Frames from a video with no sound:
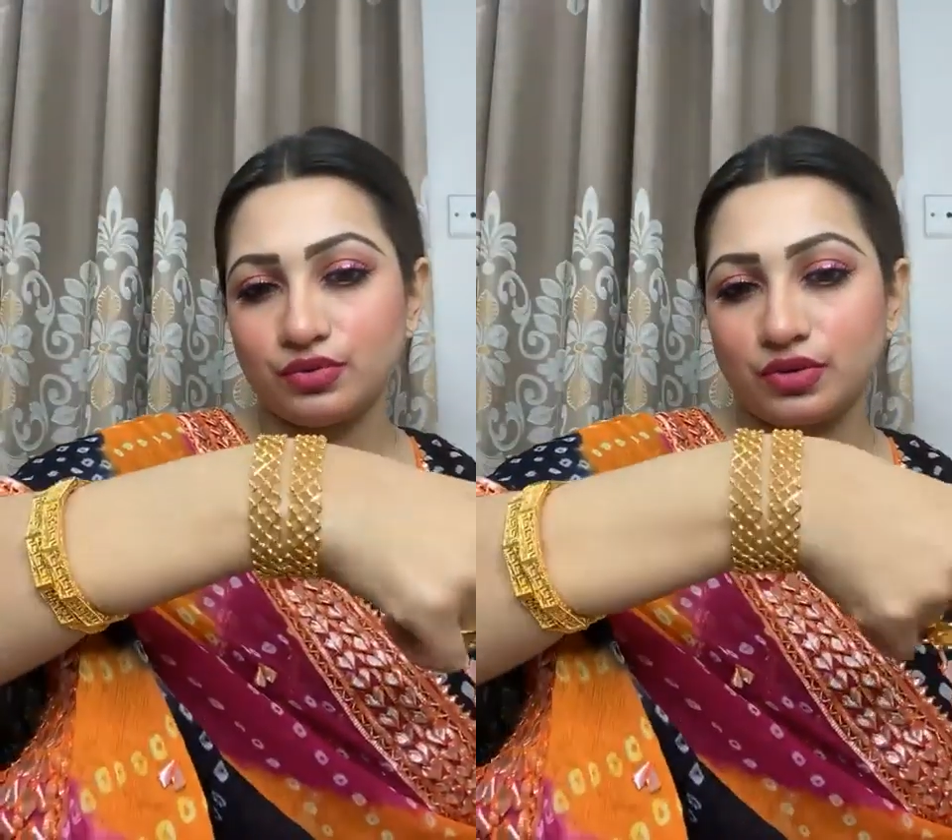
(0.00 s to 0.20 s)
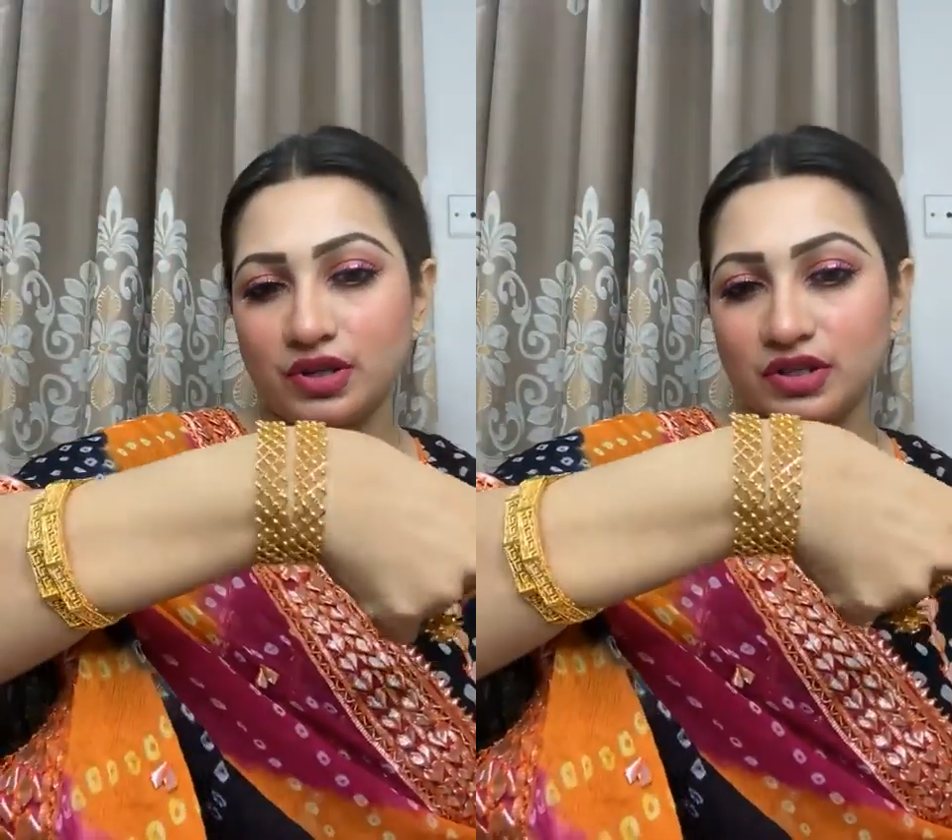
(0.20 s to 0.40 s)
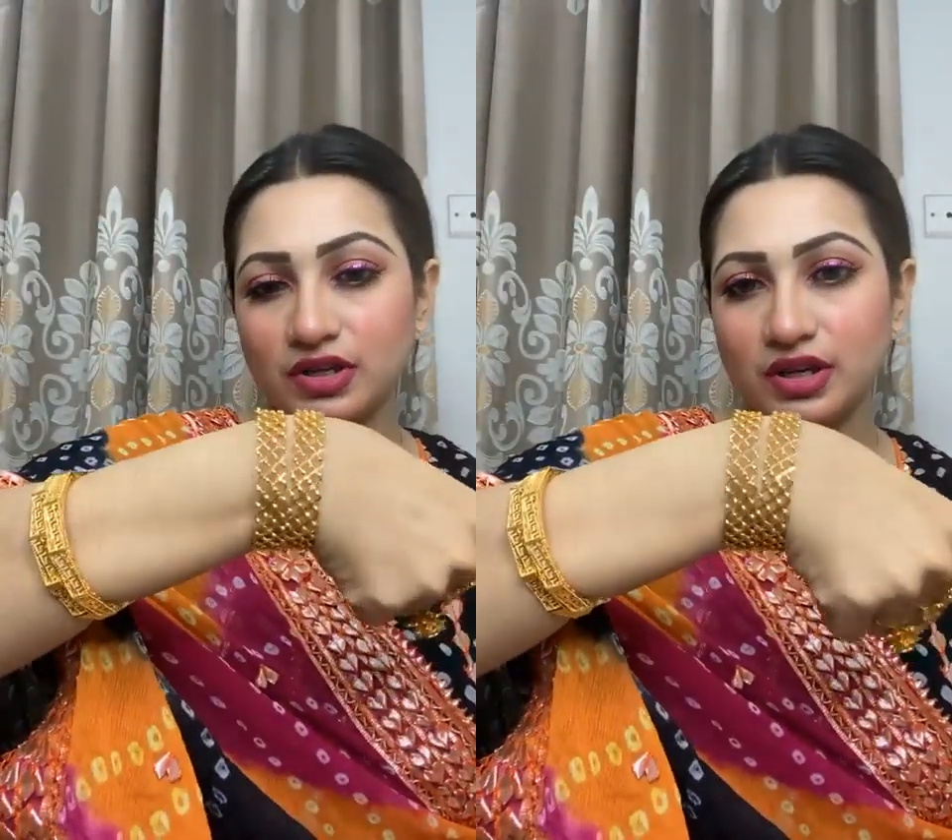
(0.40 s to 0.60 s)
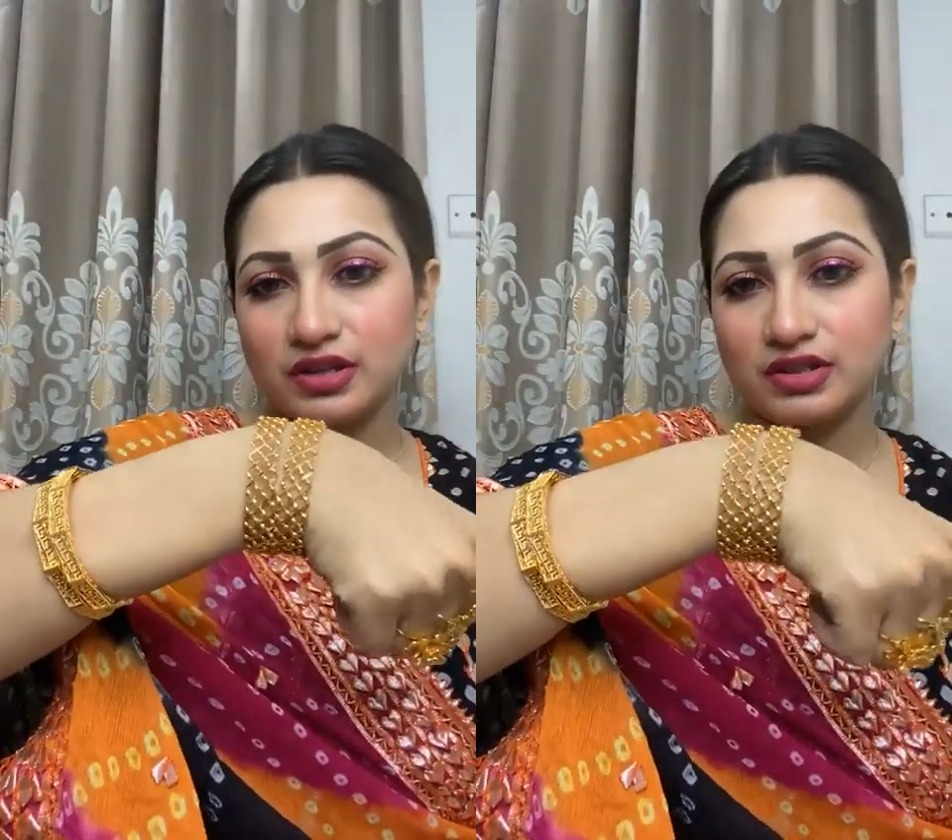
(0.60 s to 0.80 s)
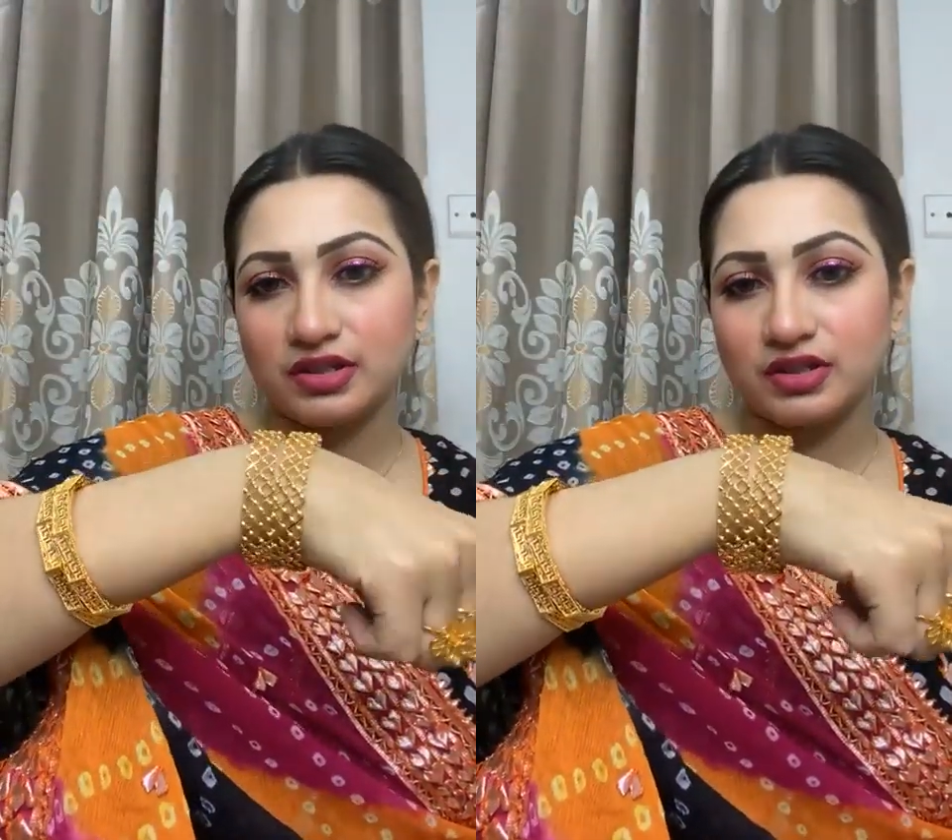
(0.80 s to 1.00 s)

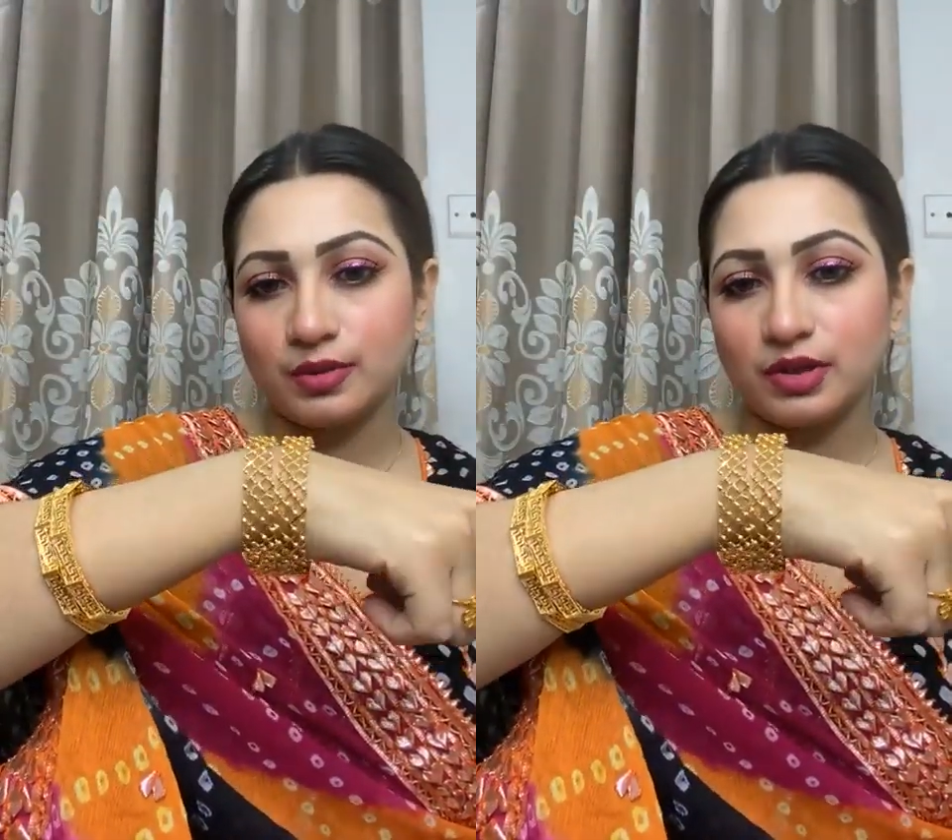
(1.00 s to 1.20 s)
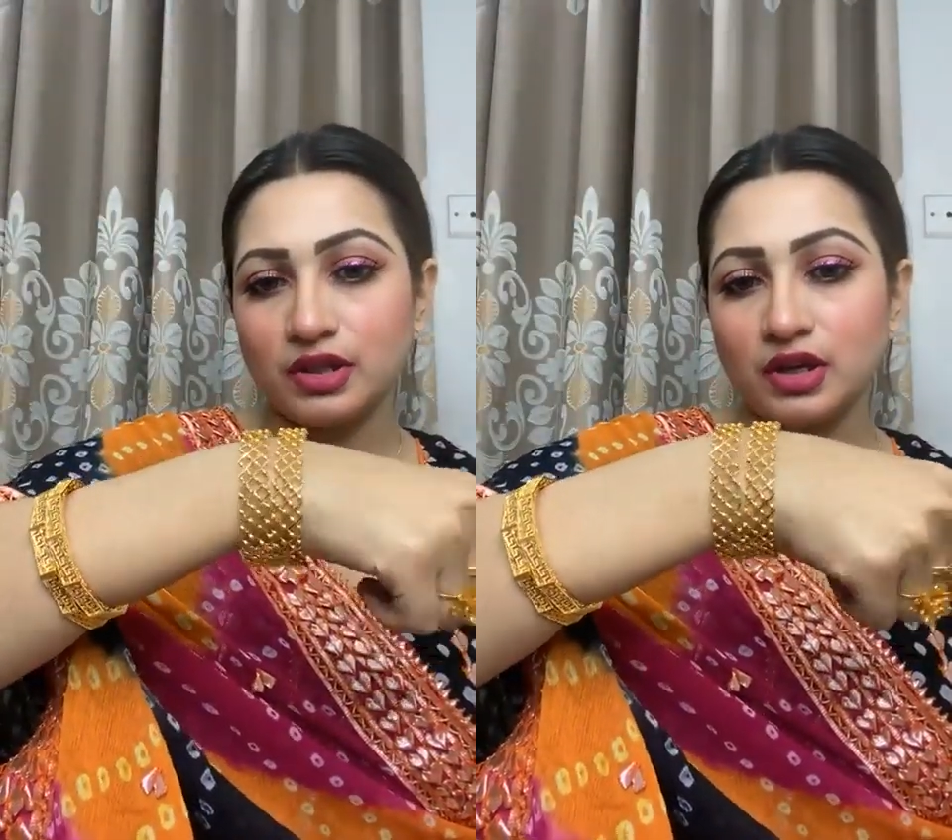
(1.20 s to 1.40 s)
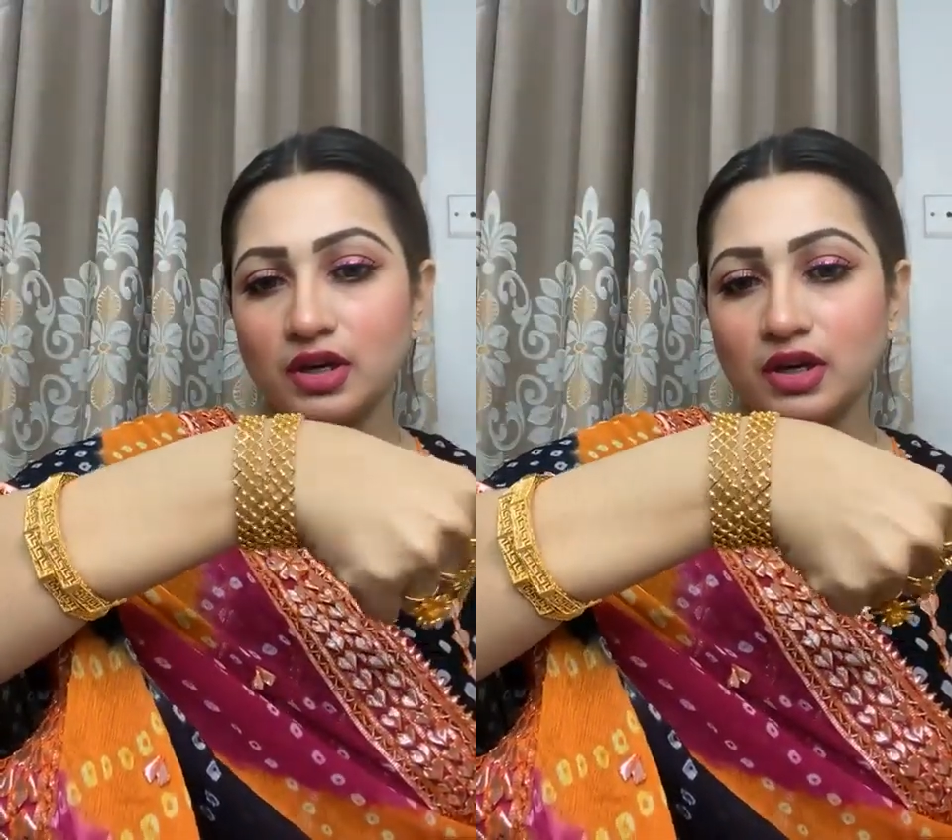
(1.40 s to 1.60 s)
Adjustable,